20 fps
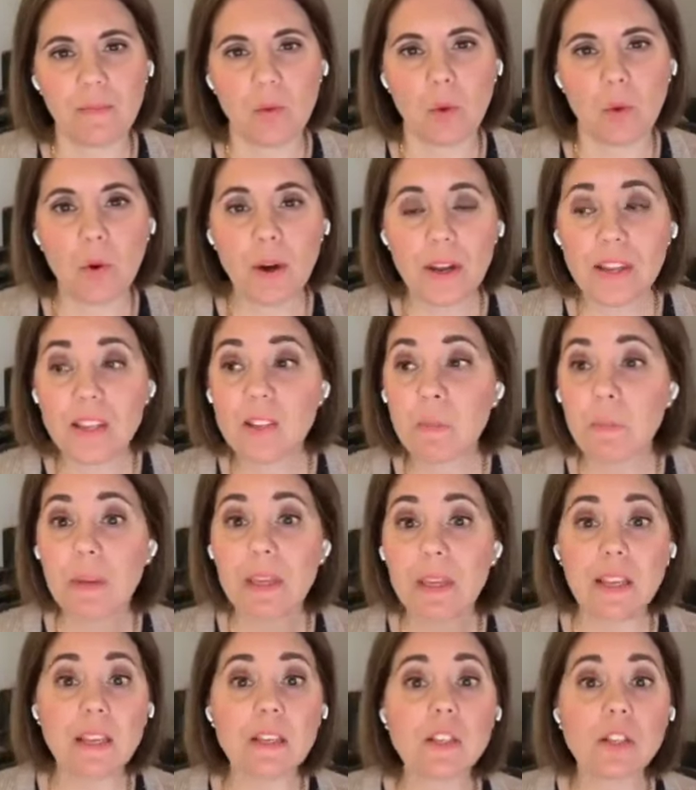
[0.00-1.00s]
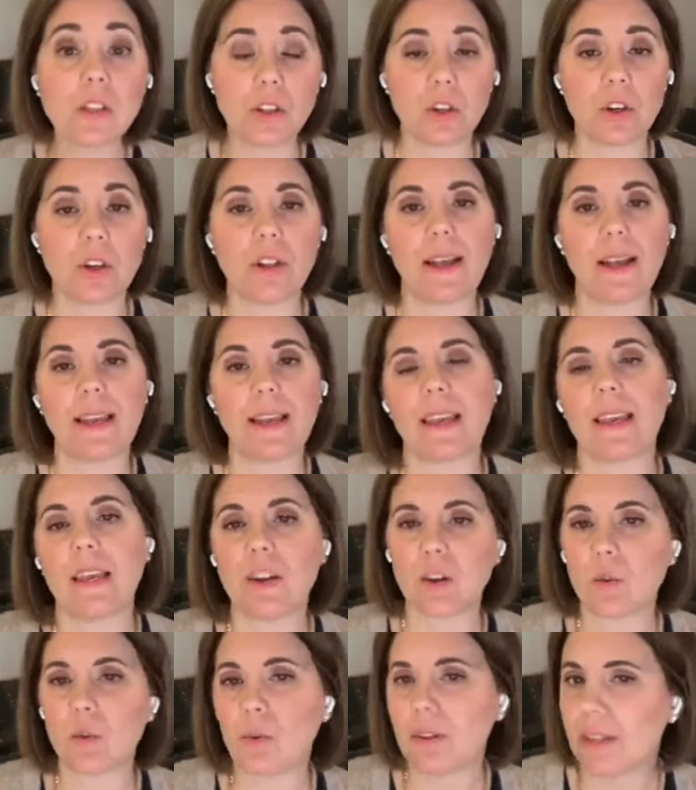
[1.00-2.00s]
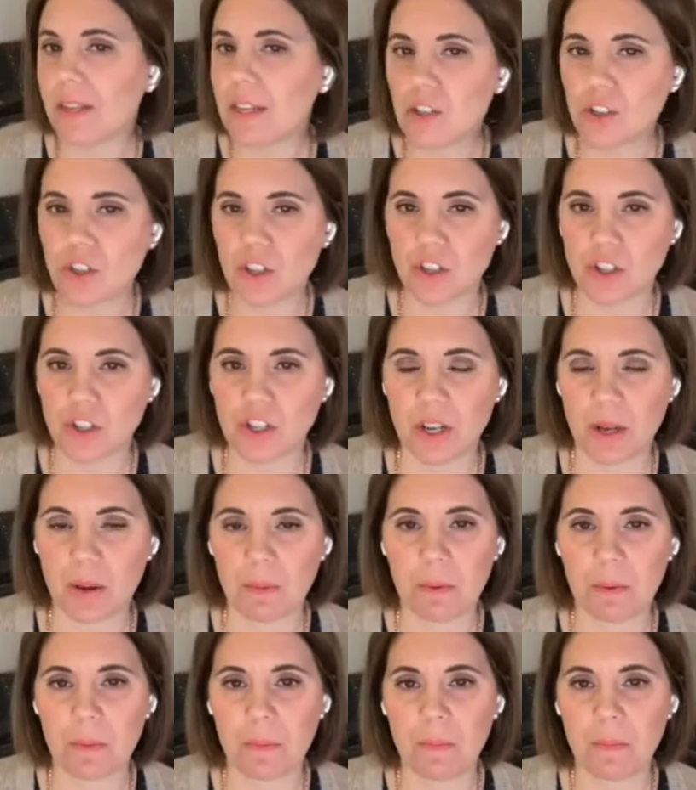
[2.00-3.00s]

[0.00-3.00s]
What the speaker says: What does peace look like in a relationship?